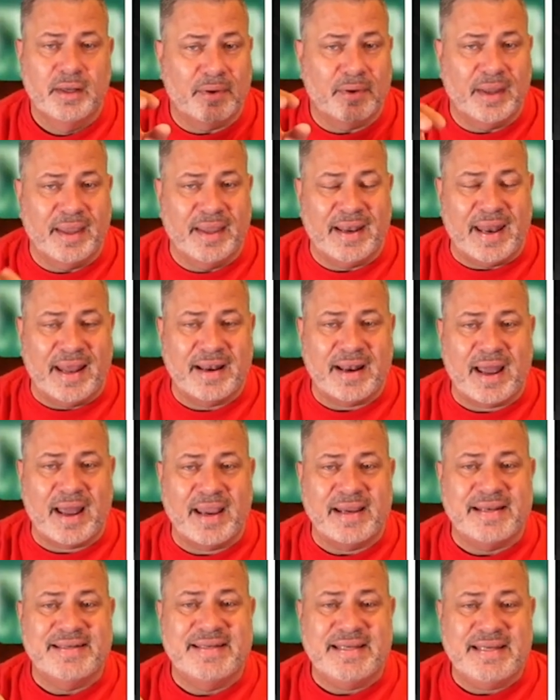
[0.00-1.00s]
And N I
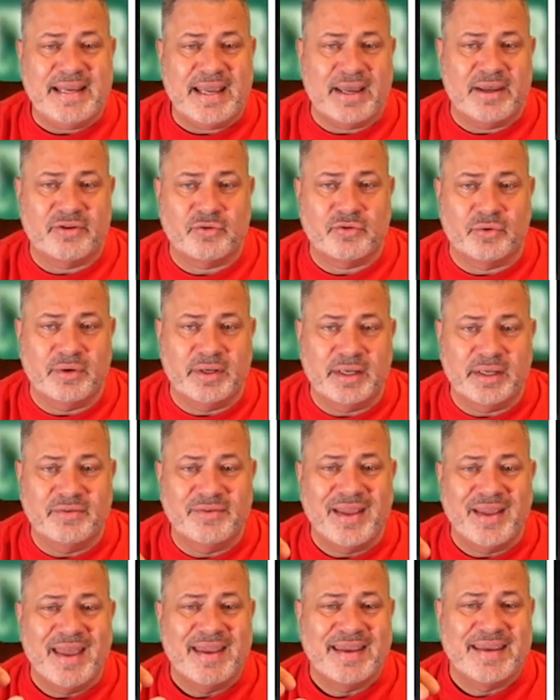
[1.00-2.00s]
D S or NIDS
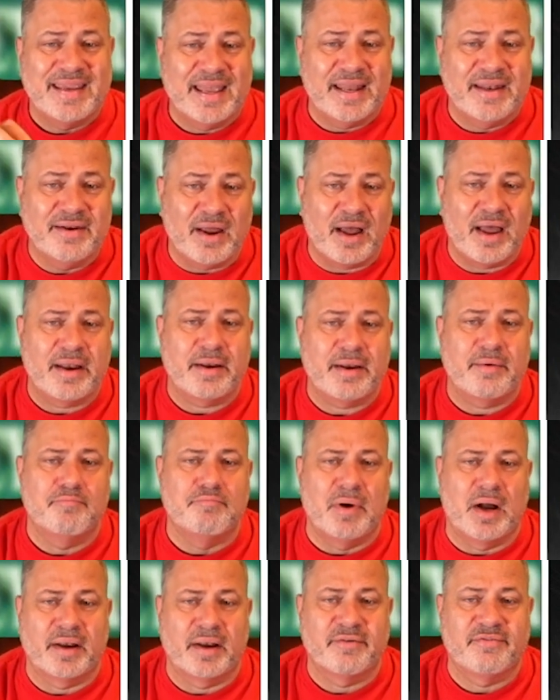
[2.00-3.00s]
cannot
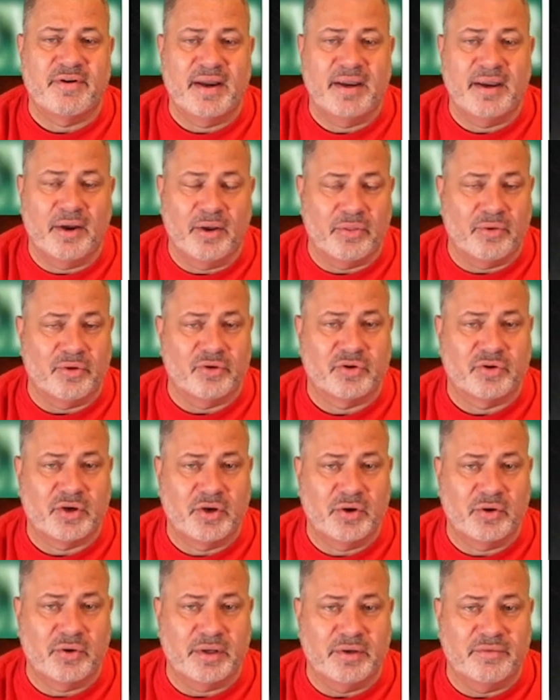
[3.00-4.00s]
modify other
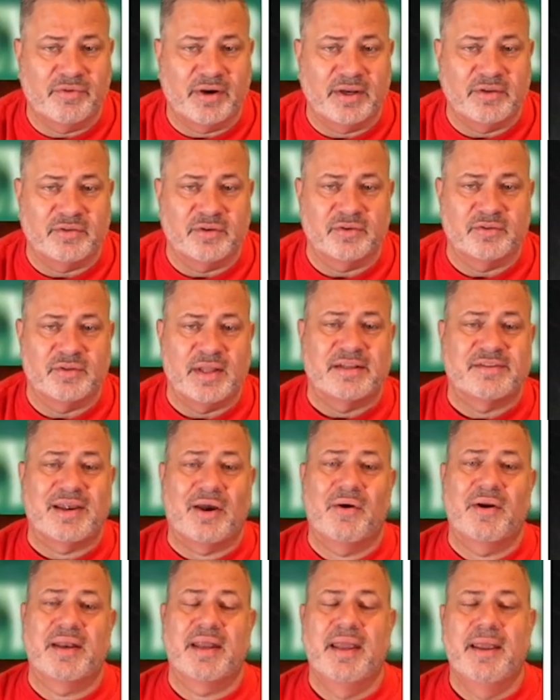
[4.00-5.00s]
security devices. That's how
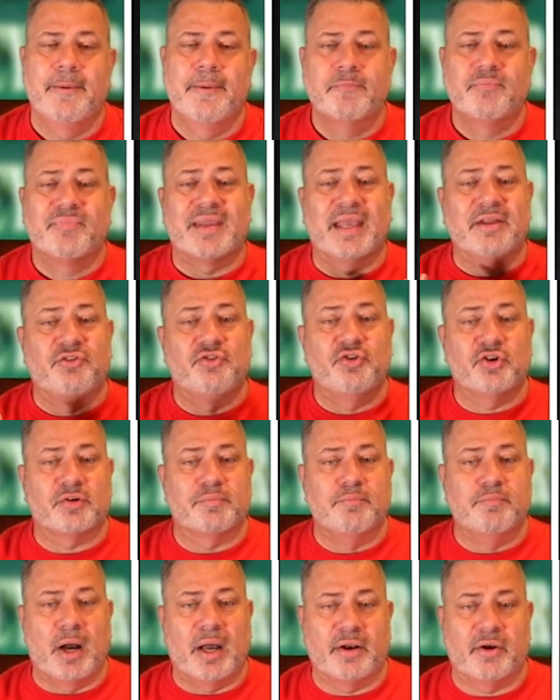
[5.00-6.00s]
it, it's just
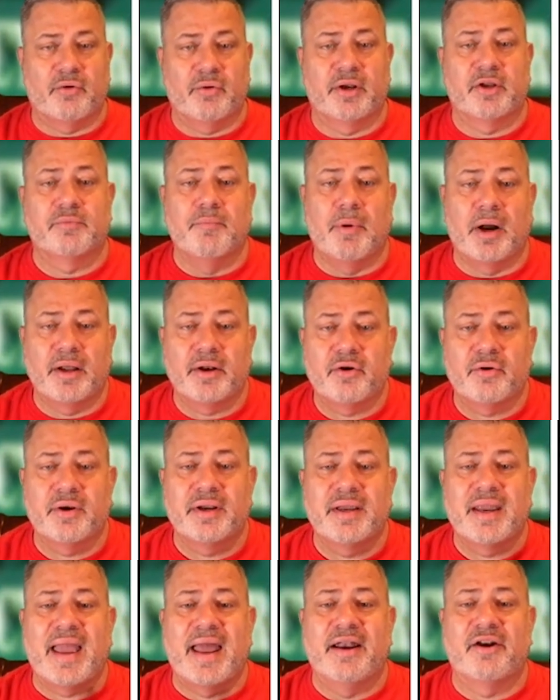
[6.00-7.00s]
monitoring. It's monitoring
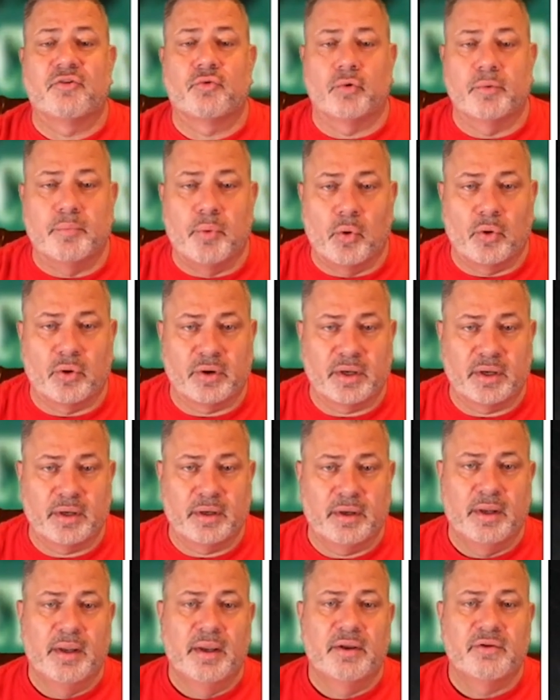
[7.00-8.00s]
and it's reporting.
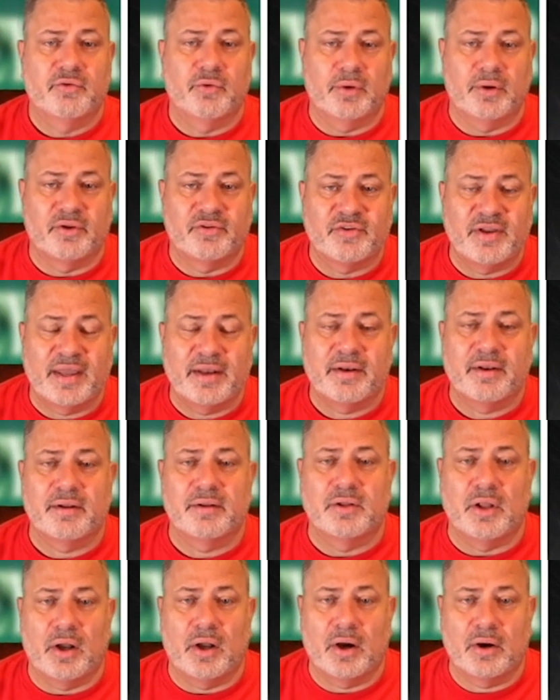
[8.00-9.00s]
So it'll send
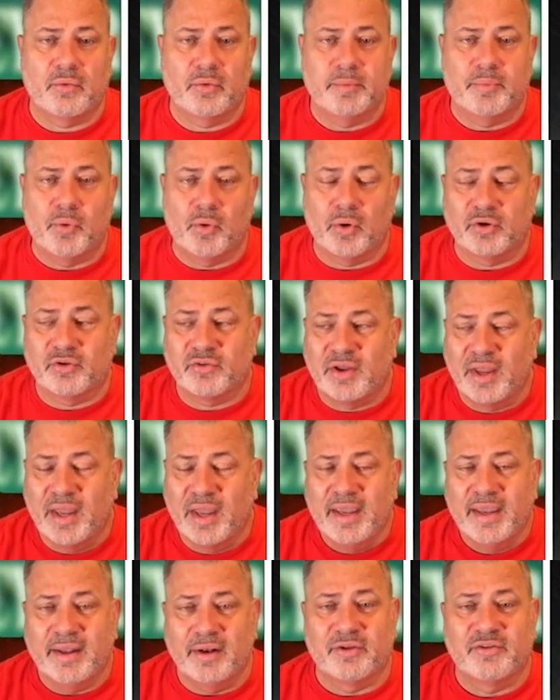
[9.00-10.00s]
log reports,
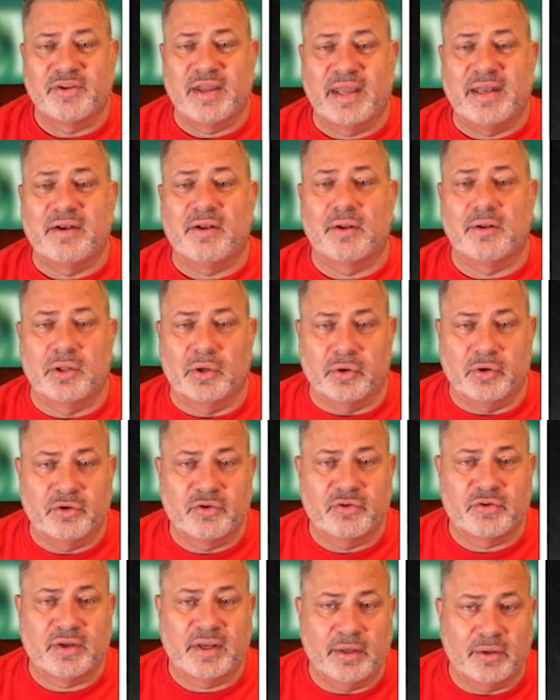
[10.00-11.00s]
it'll send
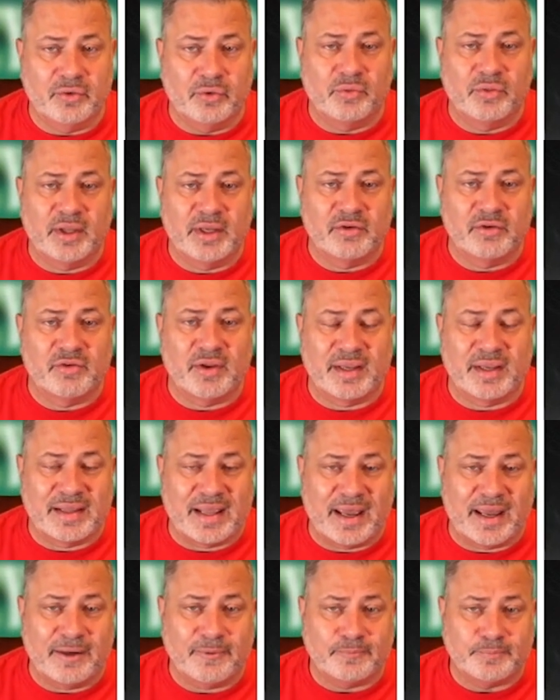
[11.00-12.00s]
alerts, it'll do things like
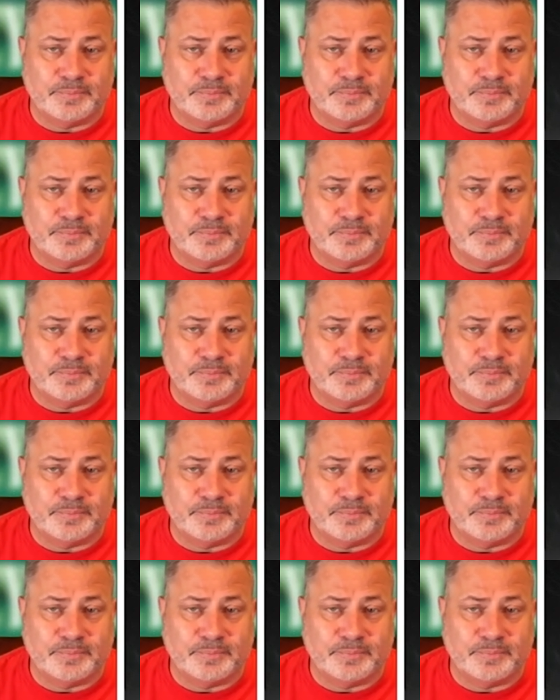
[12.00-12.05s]
that.